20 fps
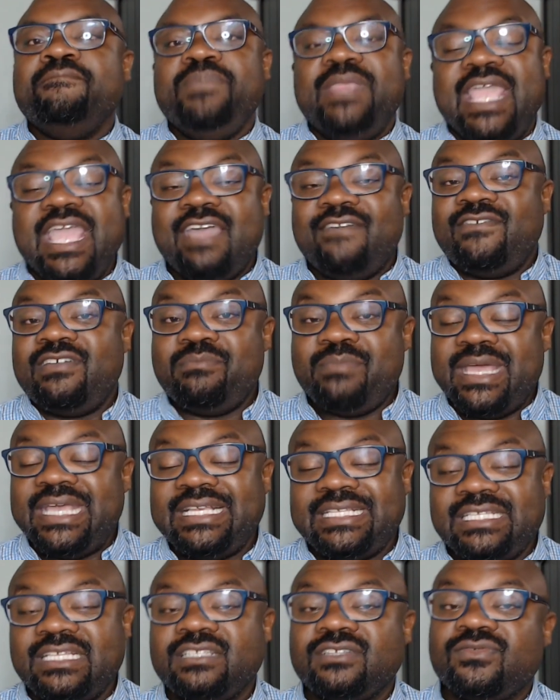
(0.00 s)
if it
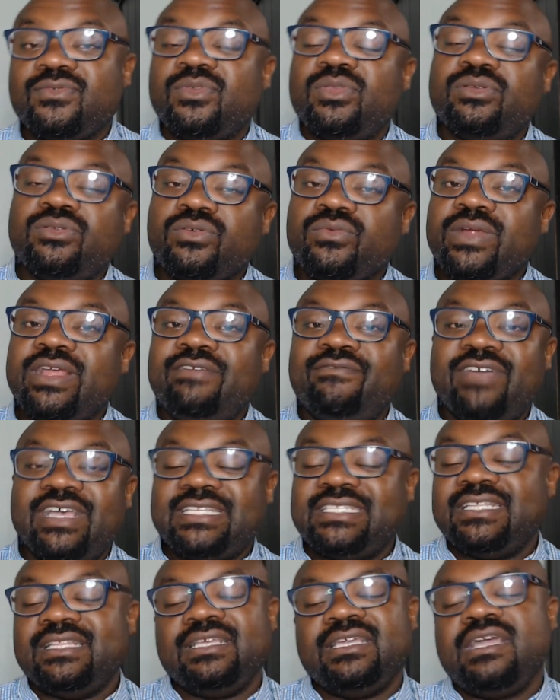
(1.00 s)
makes sense for them to
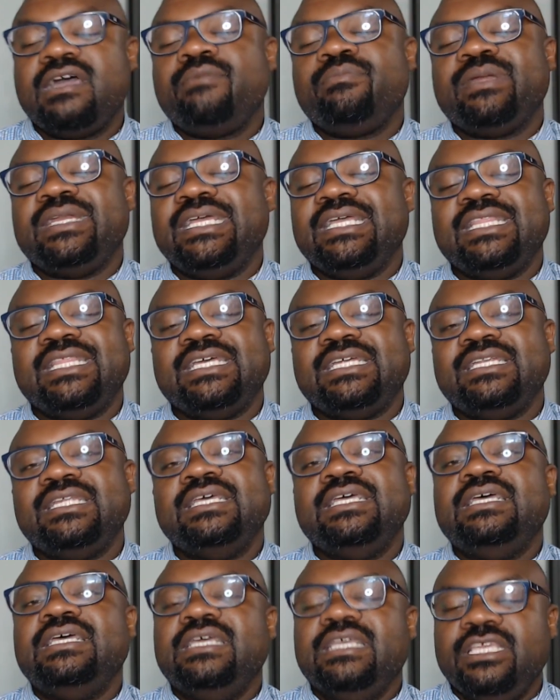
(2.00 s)
reinvest in the company, then
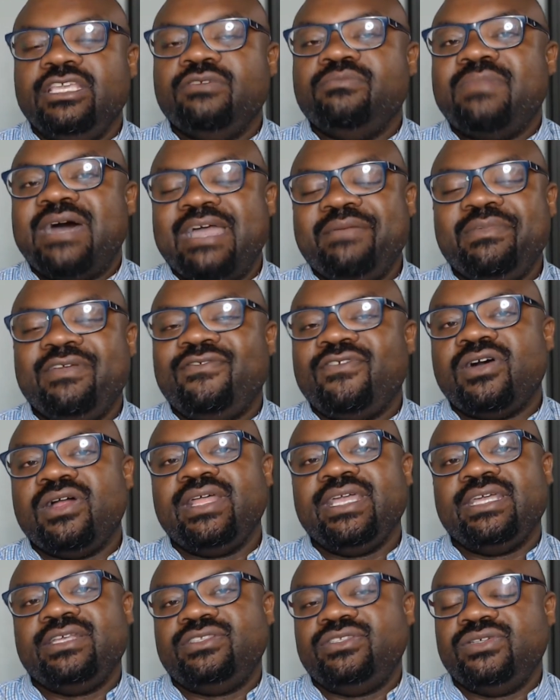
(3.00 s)
you might be
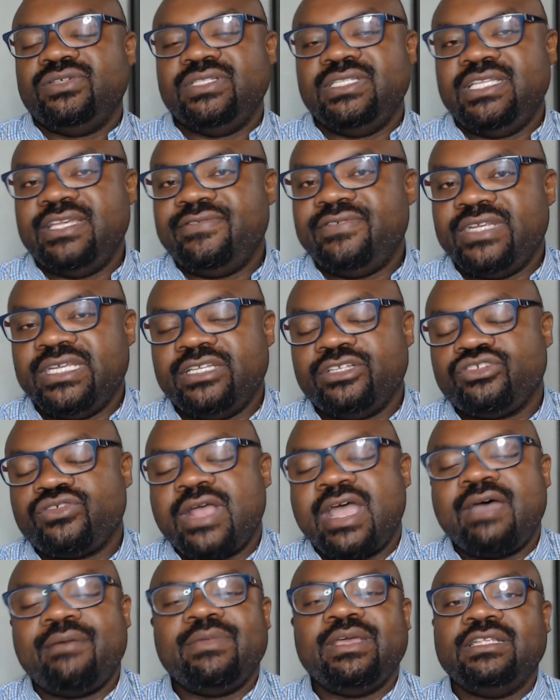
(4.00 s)
falling into a dividend
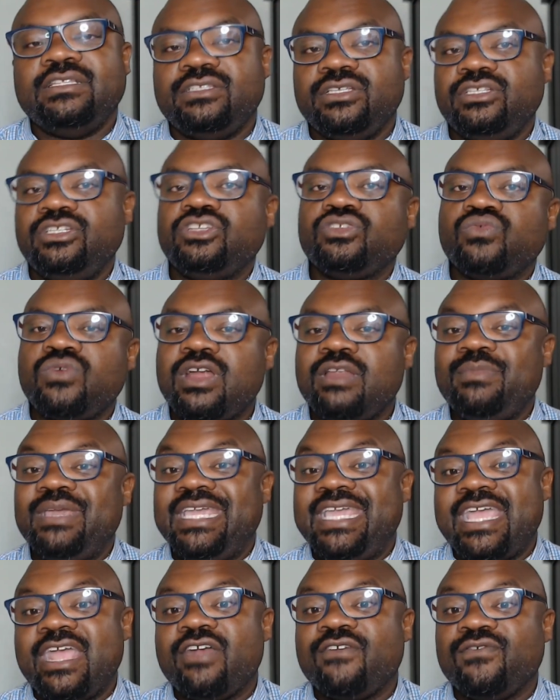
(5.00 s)
trap, and so you just want to be
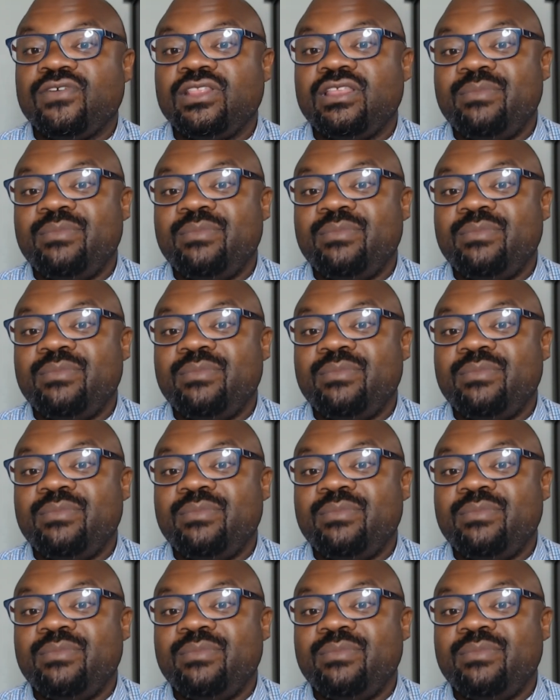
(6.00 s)
careful